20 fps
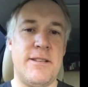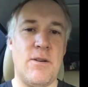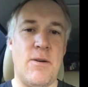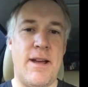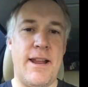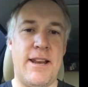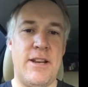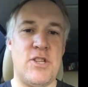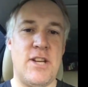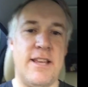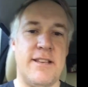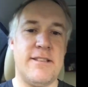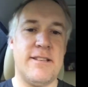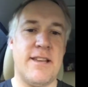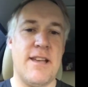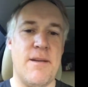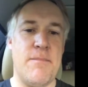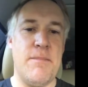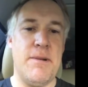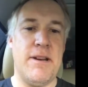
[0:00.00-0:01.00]
so I had a chance
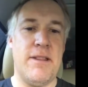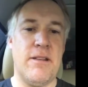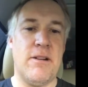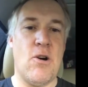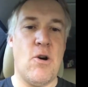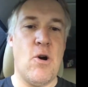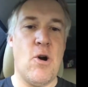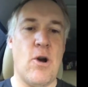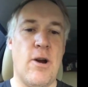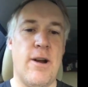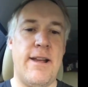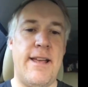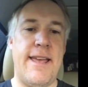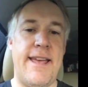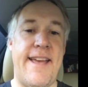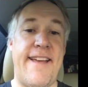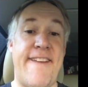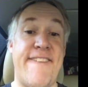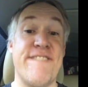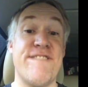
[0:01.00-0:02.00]
to come into the car
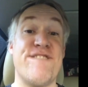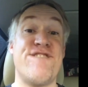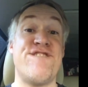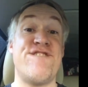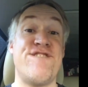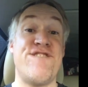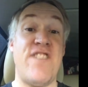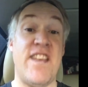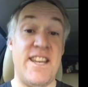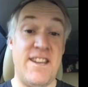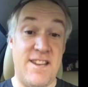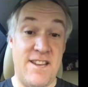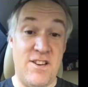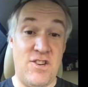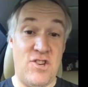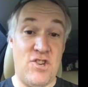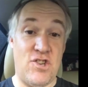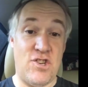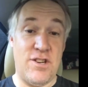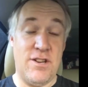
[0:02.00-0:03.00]
and
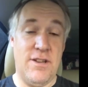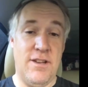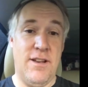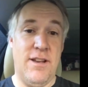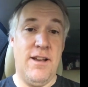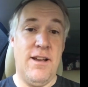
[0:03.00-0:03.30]
finish